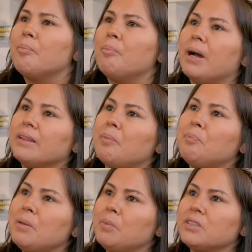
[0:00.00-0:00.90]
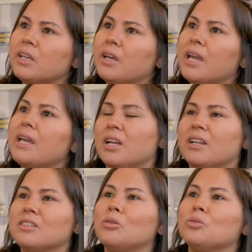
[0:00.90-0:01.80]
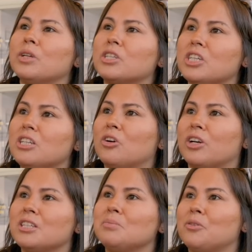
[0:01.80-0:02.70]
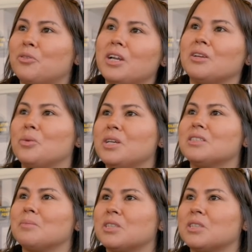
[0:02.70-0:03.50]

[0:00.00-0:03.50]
But the people say, hey, let's go to the Chino, he's my friend, we eat some